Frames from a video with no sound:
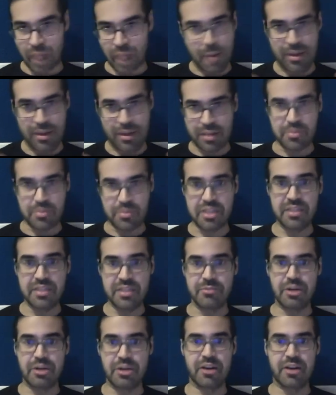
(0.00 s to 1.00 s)
completely
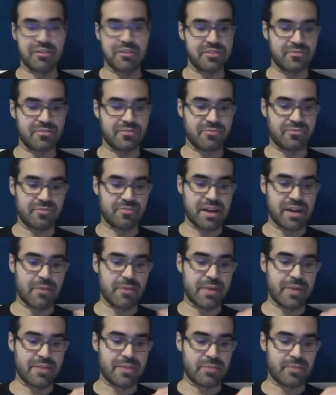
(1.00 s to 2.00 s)
regardless of
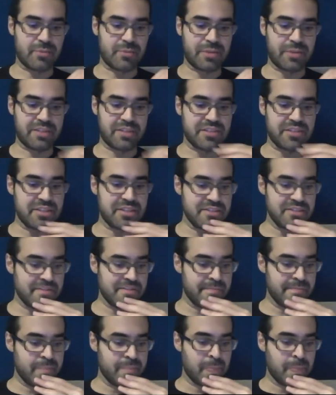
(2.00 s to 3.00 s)
what WASI does.
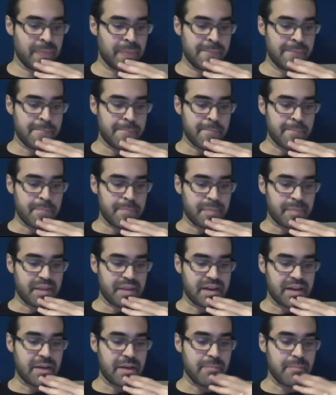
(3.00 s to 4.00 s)

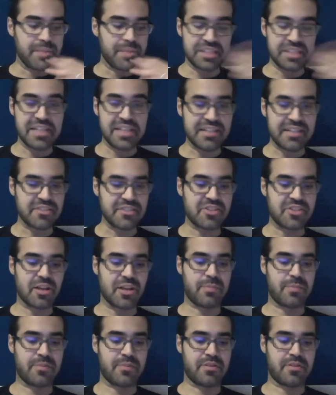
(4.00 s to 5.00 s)
But this hasn't
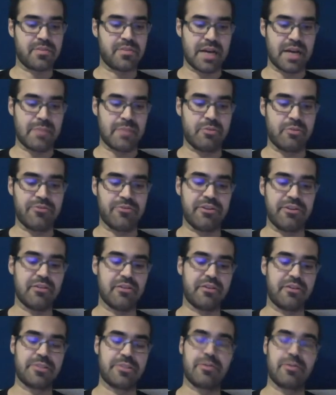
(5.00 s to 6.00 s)
stopped some high-profile
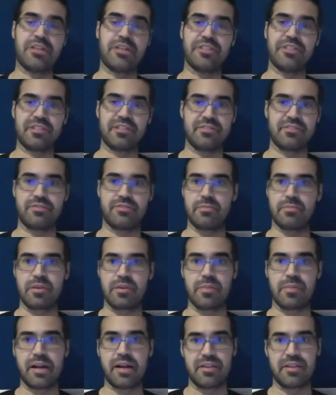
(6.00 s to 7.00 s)
large projects from
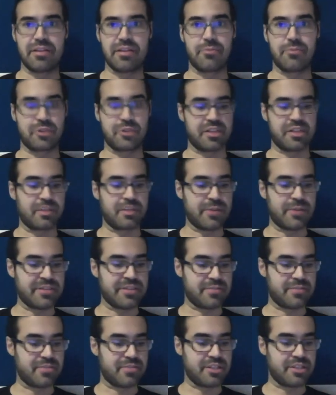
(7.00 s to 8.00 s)
compiling and working in
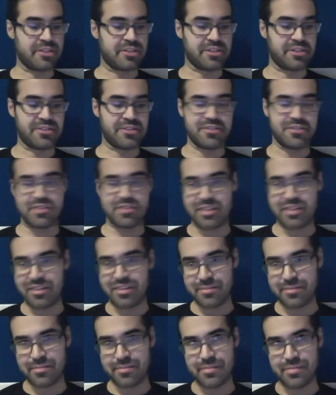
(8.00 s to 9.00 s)
Wasm, such as
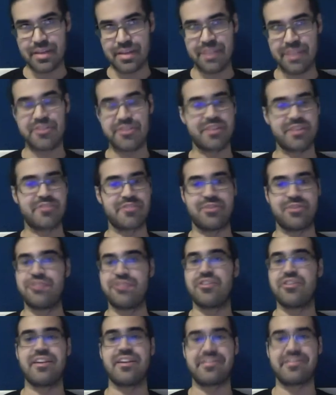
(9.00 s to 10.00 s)
Nginx or
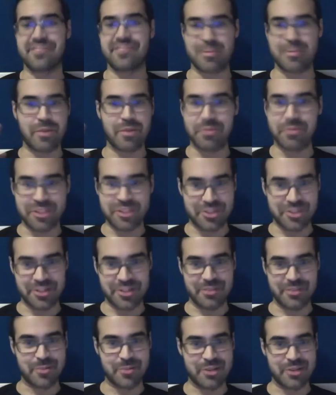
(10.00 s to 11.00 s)
Nginx. I'm not really sure how
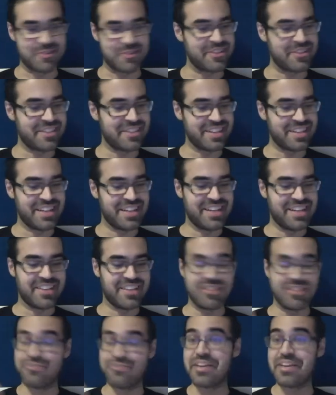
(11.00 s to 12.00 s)
to pronounce it.
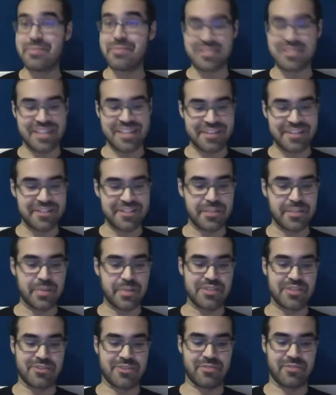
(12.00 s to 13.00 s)
The famous
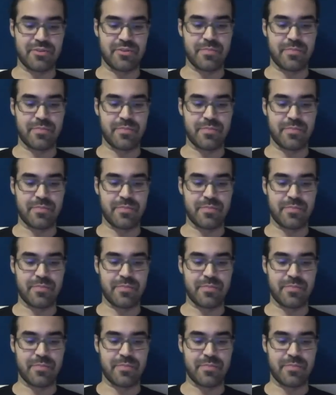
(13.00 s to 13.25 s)
HTTP server.